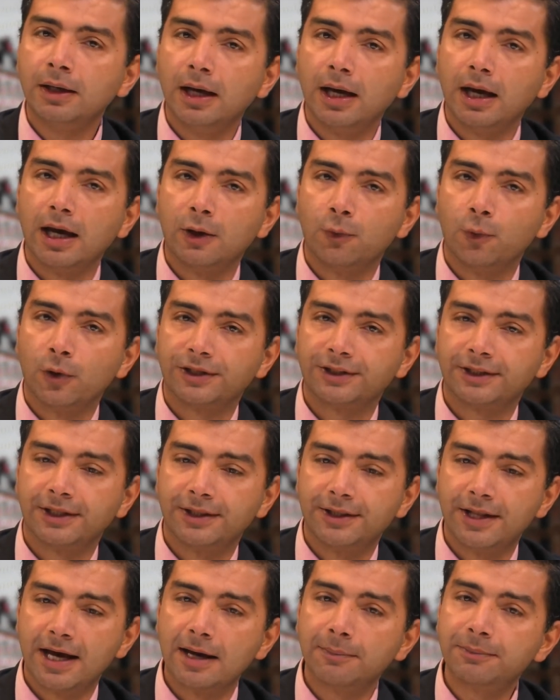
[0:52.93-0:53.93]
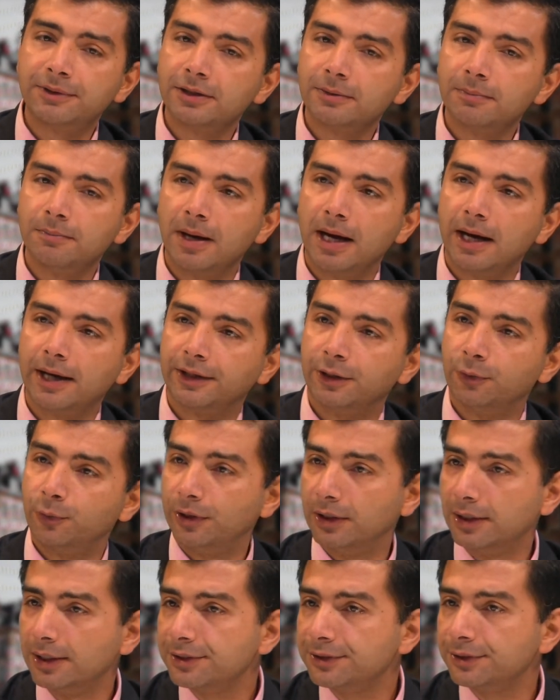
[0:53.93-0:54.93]
I was kidnapped by
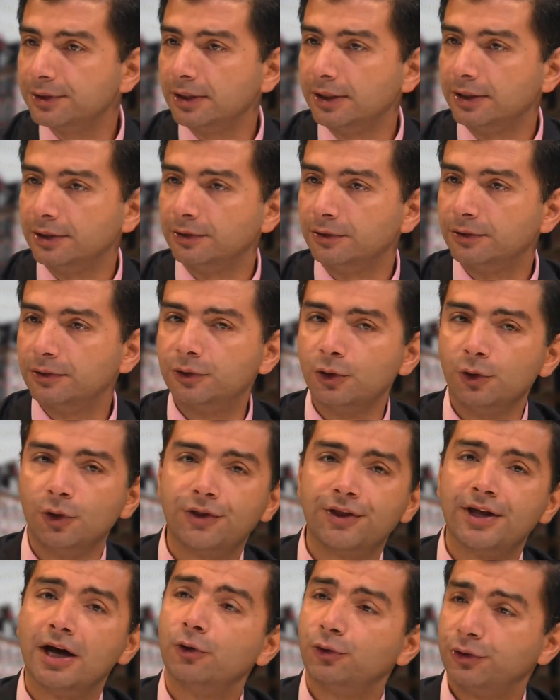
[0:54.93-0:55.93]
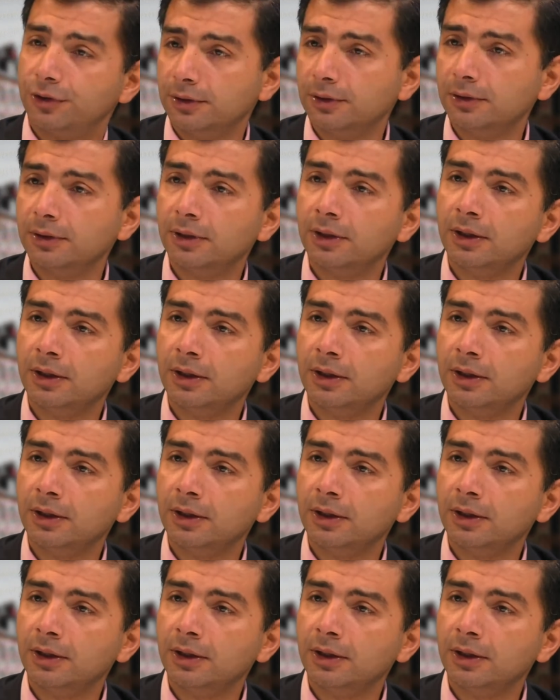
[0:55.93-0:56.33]
guerrillas in 2000.